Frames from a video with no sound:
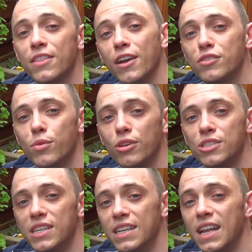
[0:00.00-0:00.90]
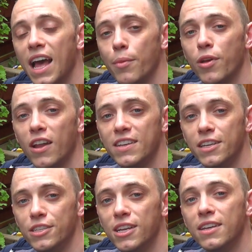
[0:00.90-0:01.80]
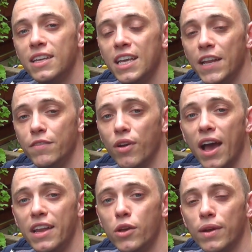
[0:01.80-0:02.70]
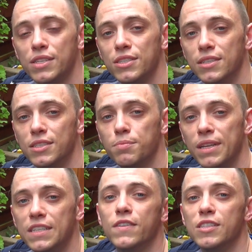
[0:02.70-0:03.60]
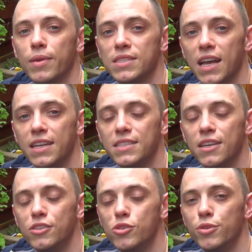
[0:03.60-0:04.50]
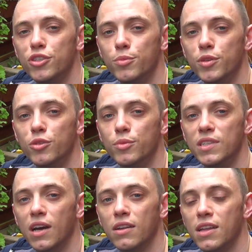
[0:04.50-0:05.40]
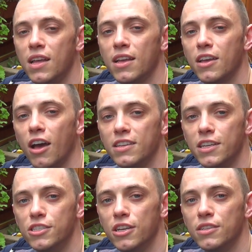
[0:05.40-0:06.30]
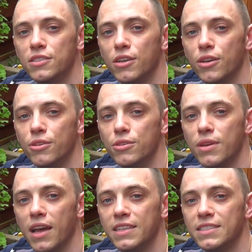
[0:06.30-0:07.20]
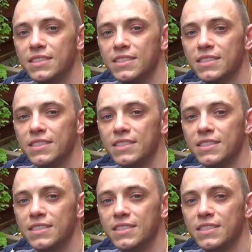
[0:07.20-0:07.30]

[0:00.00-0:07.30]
Thanks for watching. I'm Garden Ninja. If you've got any questions, please visit my site at www.gardenninja.co.uk.